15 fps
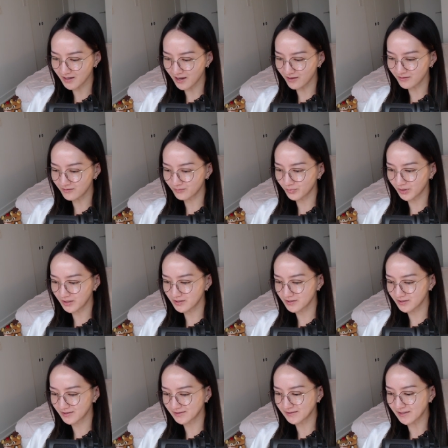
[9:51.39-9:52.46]
How
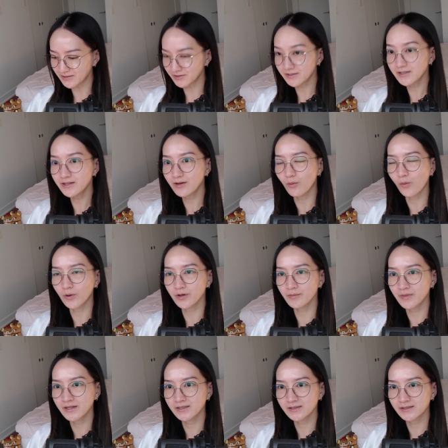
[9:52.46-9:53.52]
precious. And you see the
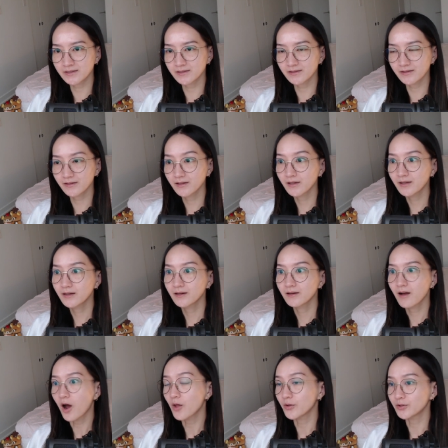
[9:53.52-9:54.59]
ornaments
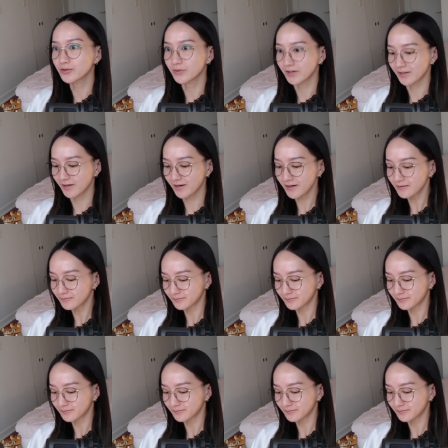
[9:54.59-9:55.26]
on the tree there.